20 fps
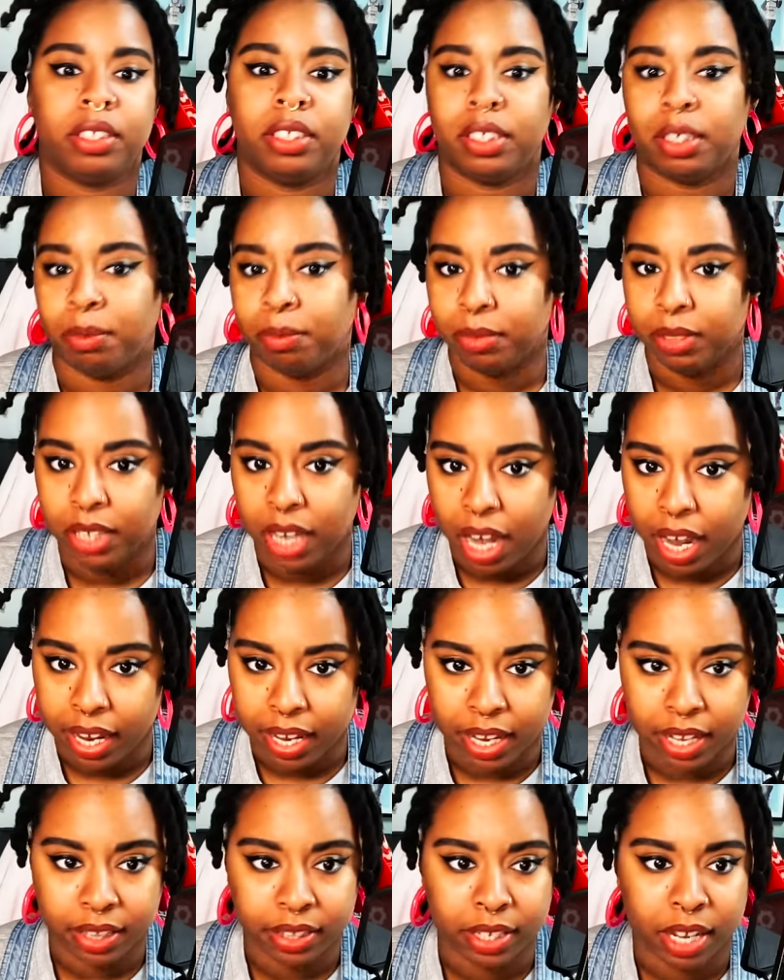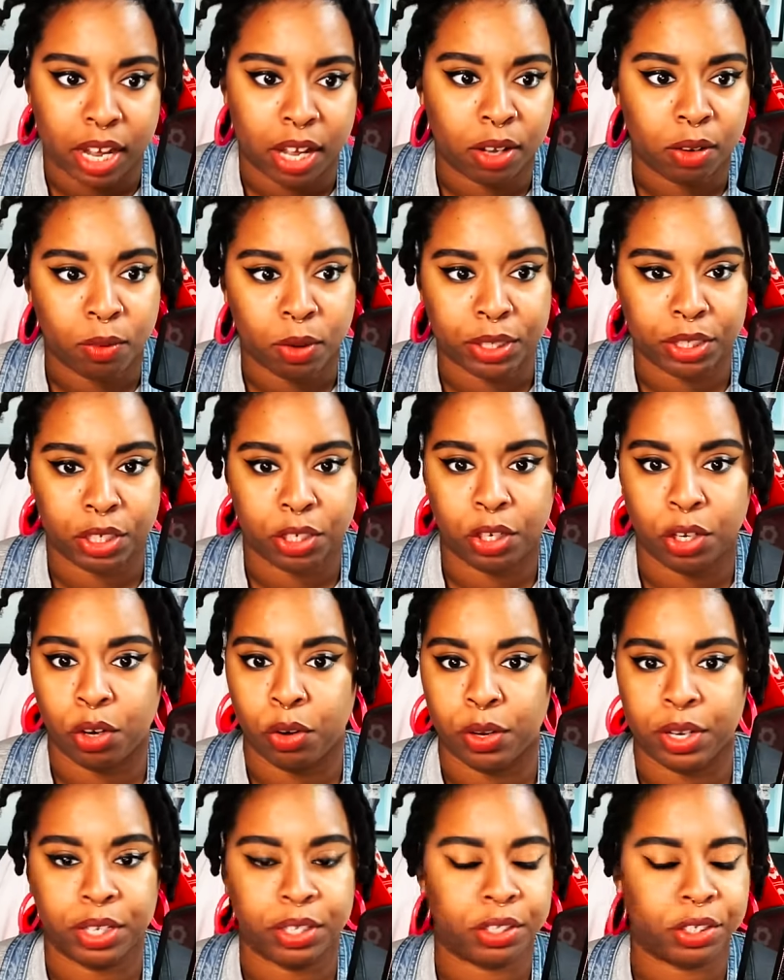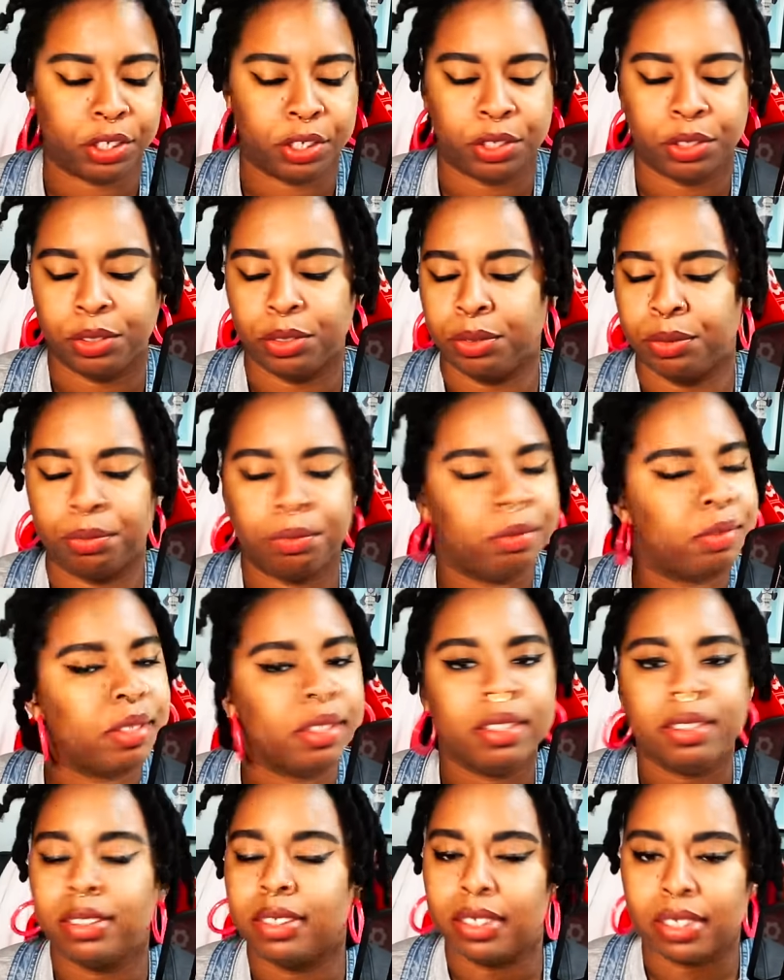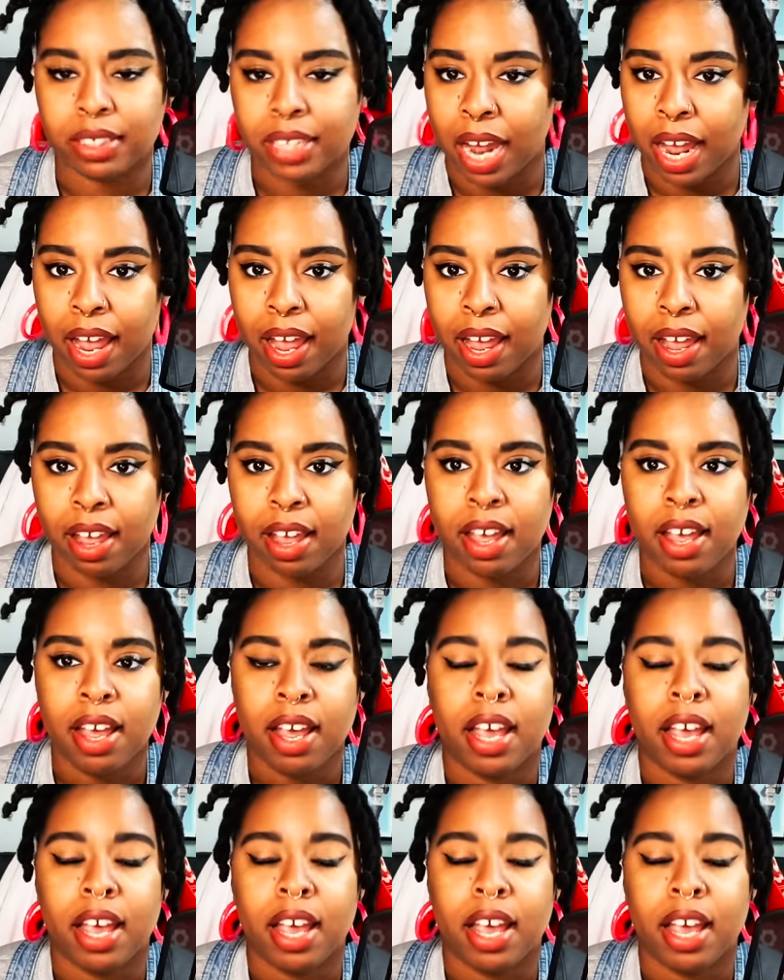some diet that wasn't going to stay.